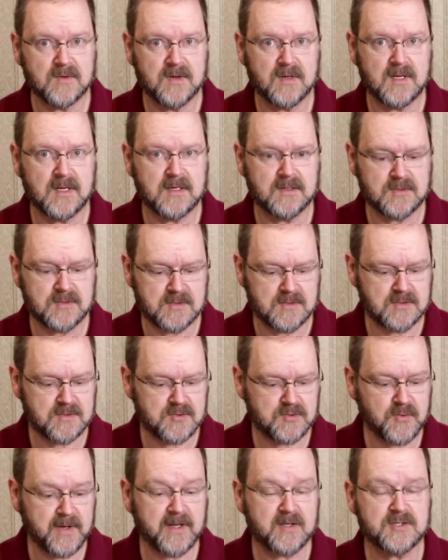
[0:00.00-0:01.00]
a
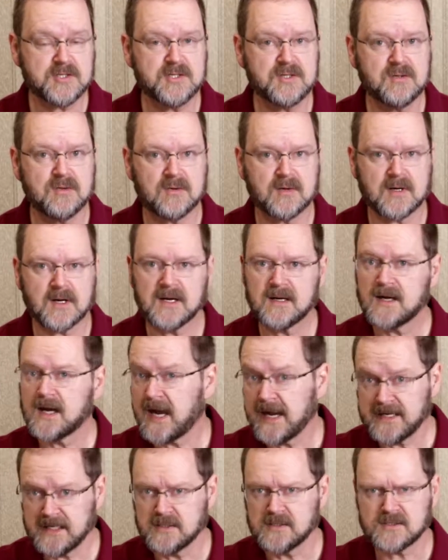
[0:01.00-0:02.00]
trail shoe or a
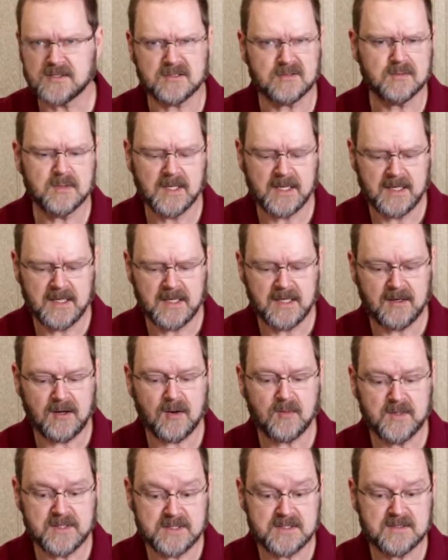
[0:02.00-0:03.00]
hiking shoe,
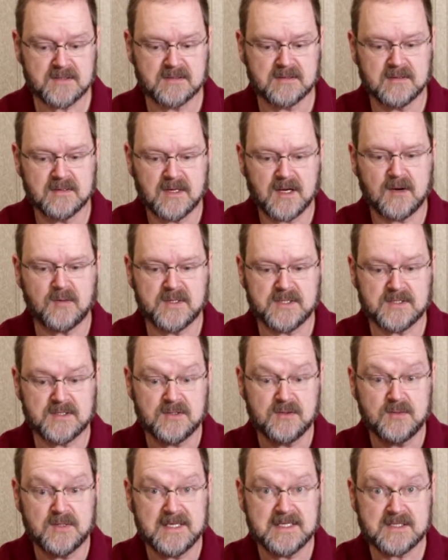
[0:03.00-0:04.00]
always
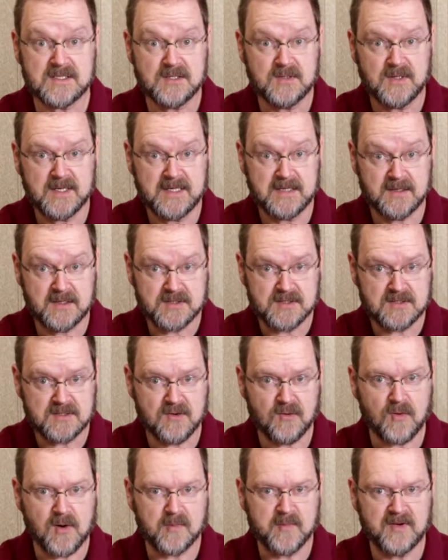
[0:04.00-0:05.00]
do this to it in the
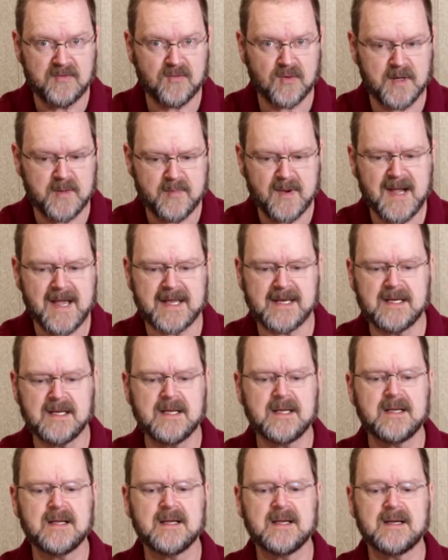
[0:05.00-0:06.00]
store before you buy it.
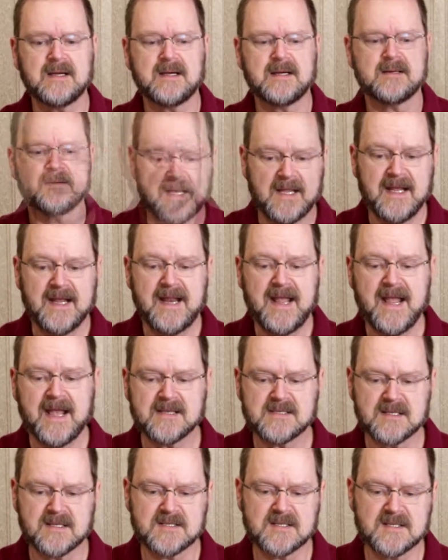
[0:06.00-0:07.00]
And it
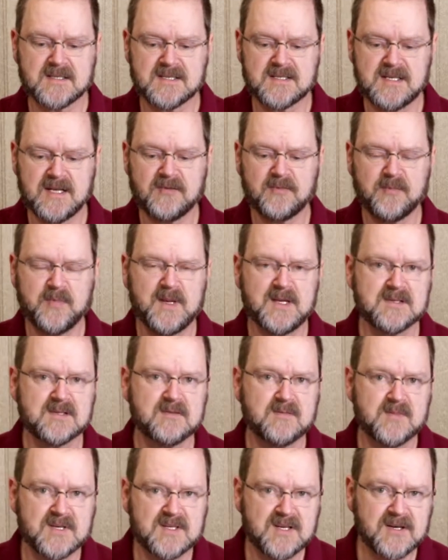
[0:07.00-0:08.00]
has a stiff piece
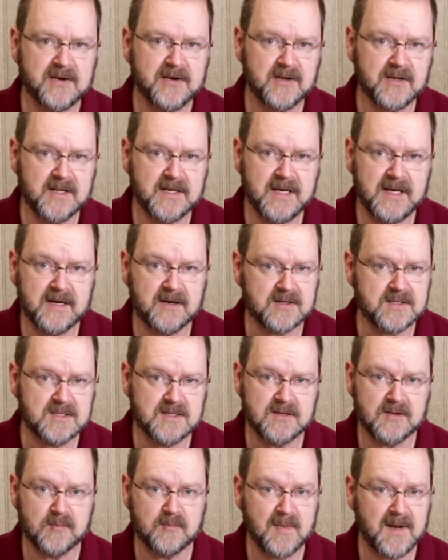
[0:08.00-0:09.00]
of material in here. It's
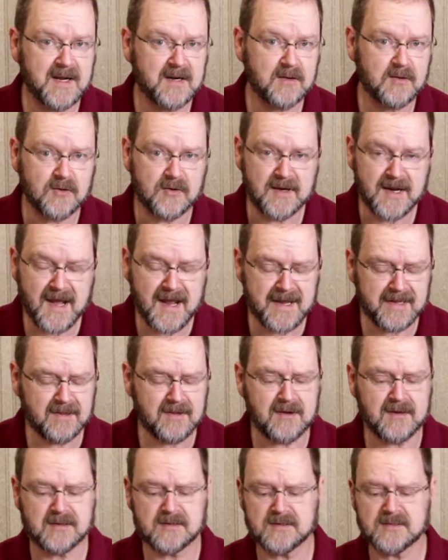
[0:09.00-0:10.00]
either metal or
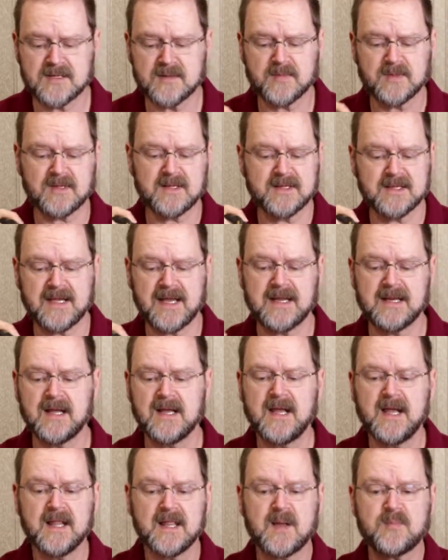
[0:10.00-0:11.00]
nylon or something like that,
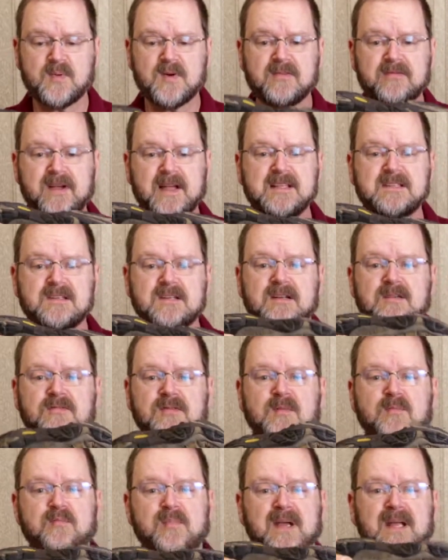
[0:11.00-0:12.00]
that prevents it
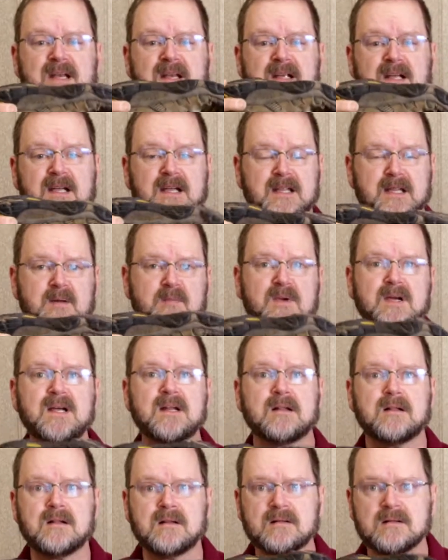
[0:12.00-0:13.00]
from bending in the
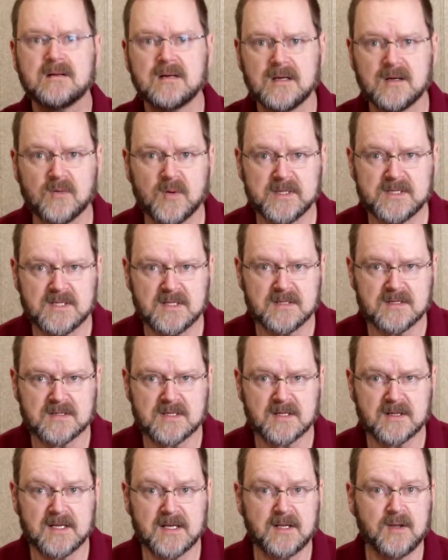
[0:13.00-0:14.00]
middle, which is
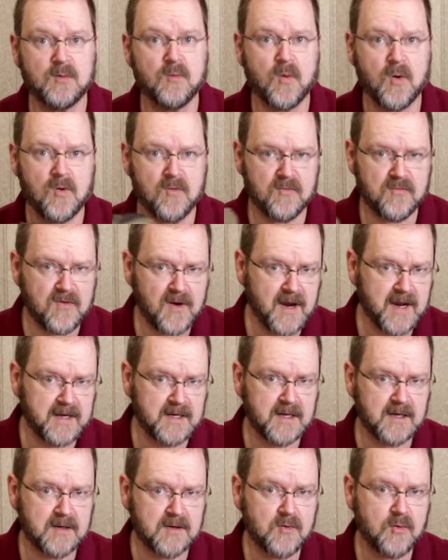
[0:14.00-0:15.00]
the thing you won't find
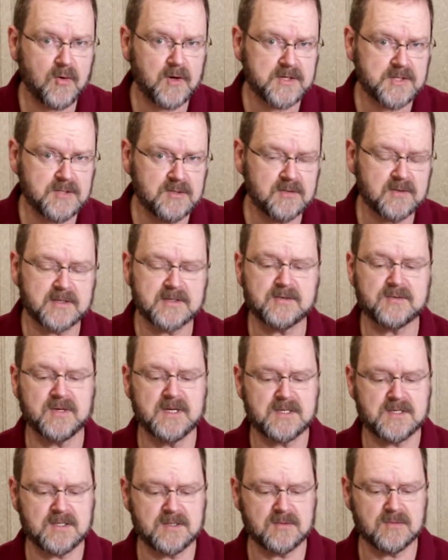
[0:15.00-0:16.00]
in a court shoe or
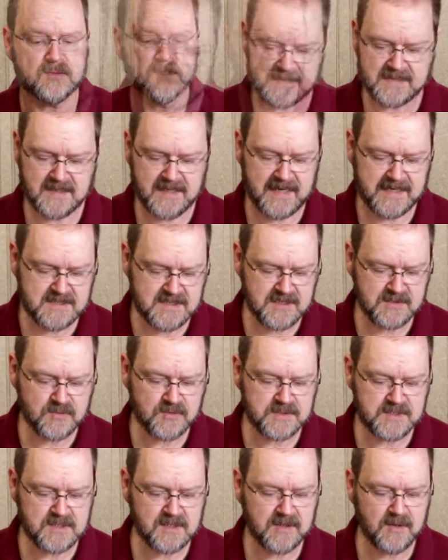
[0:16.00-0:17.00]
street shoe. So as this
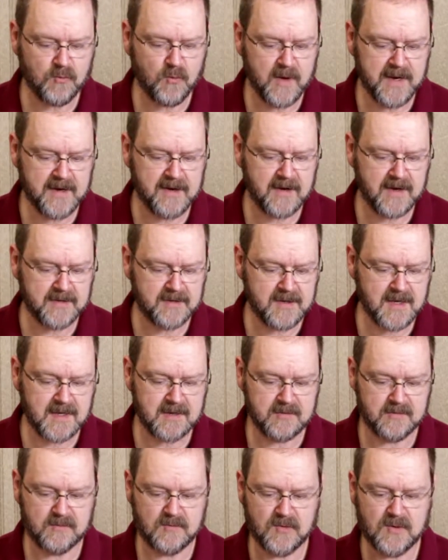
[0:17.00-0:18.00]
one started to wear, I
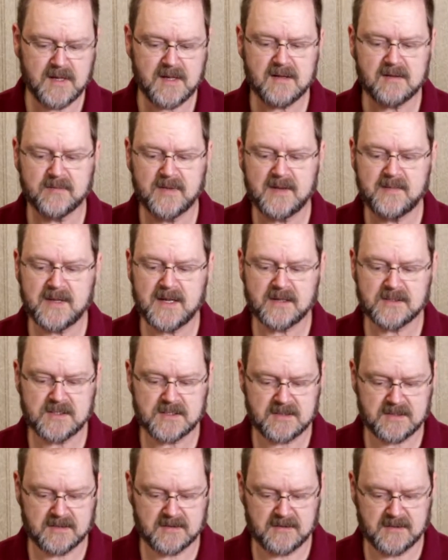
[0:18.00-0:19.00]
thought, well, maybe I'll
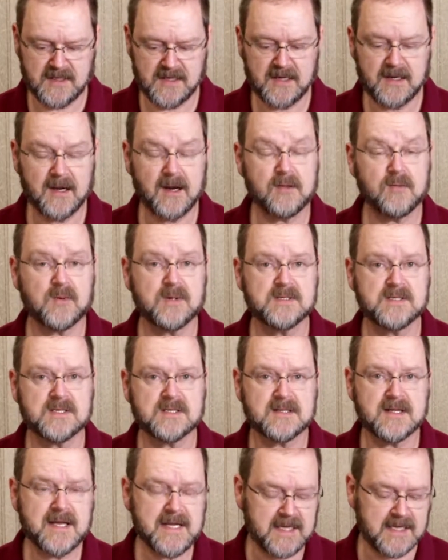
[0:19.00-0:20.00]
just get another one
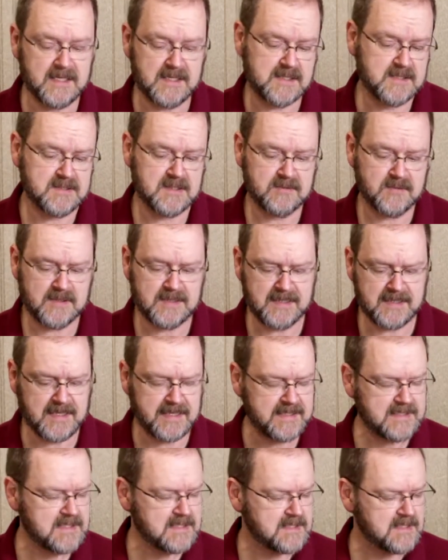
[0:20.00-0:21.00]
just like it, because I really
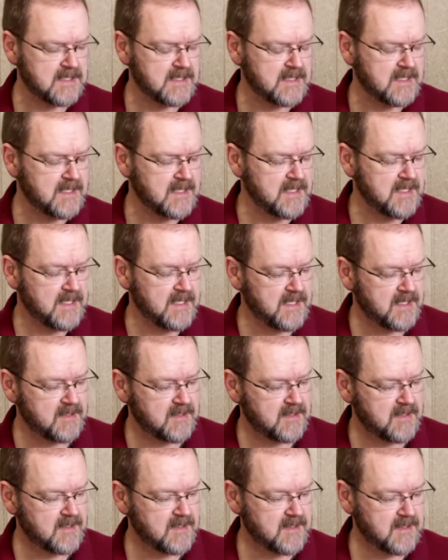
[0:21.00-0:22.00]
liked it.
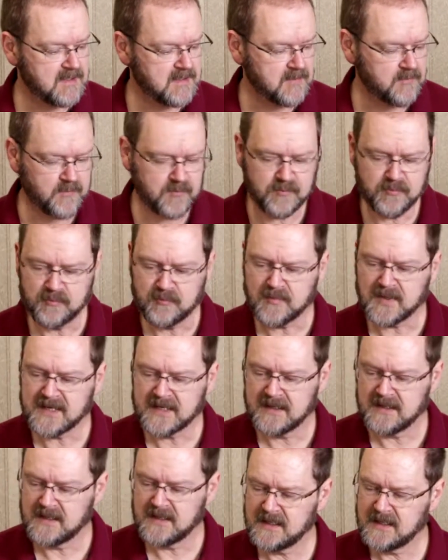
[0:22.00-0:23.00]
And
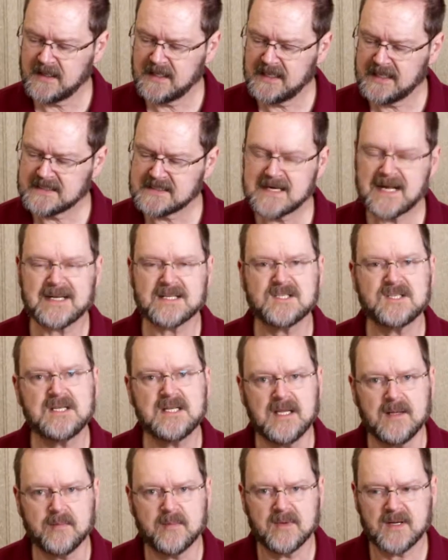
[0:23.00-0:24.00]
but it's not
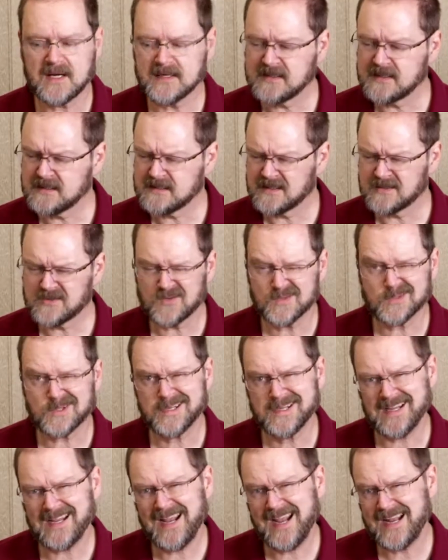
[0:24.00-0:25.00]
cheap. I think this was
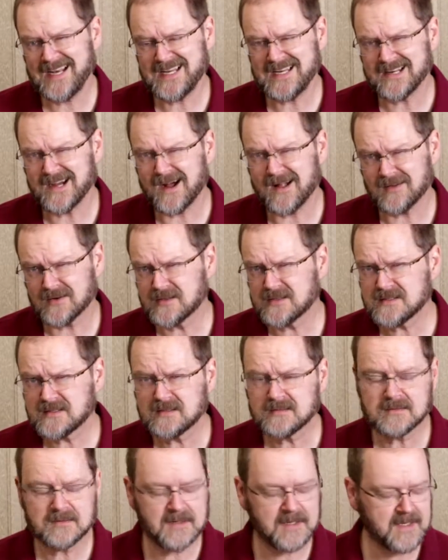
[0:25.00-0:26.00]
like $80,
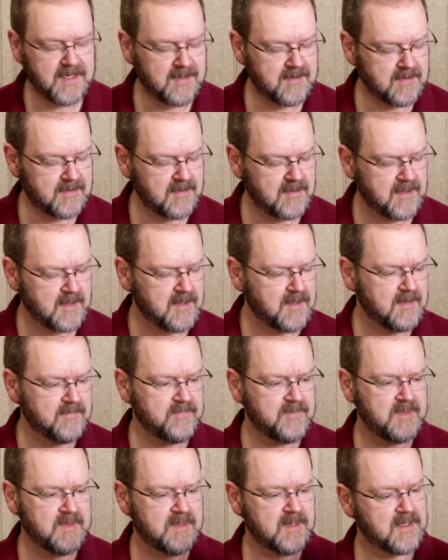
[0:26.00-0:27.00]
and
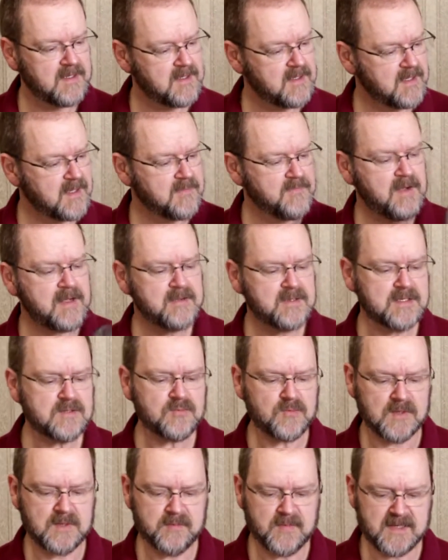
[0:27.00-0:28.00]
I found this
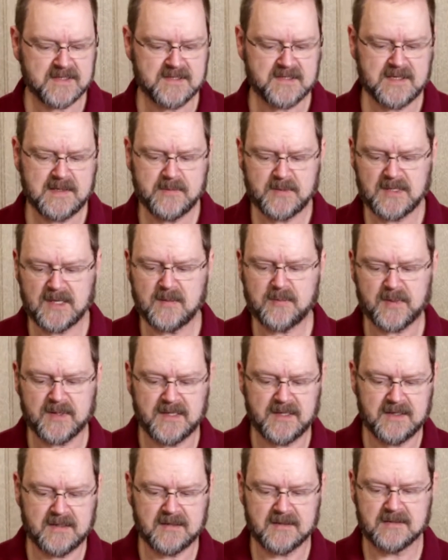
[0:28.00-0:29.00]
one by the same
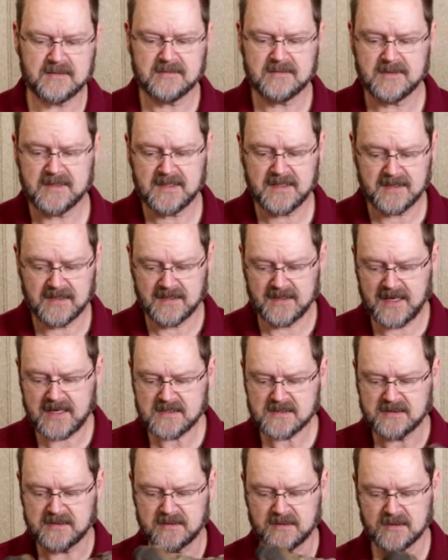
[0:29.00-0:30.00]
company, and it
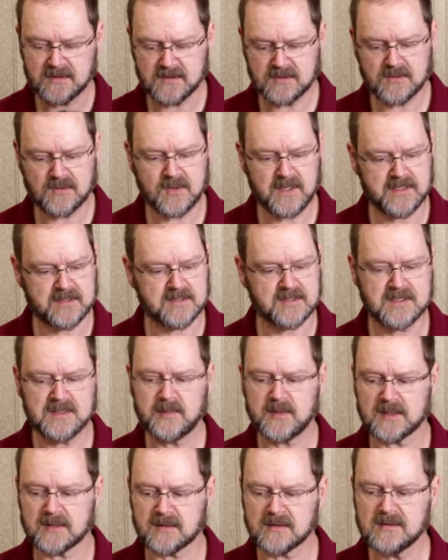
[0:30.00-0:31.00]
actually looks quite
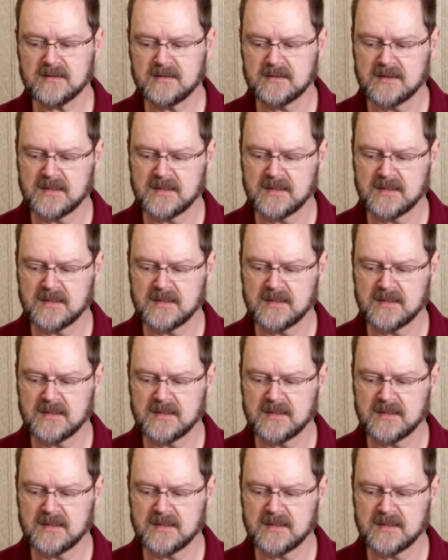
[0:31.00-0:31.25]
similar.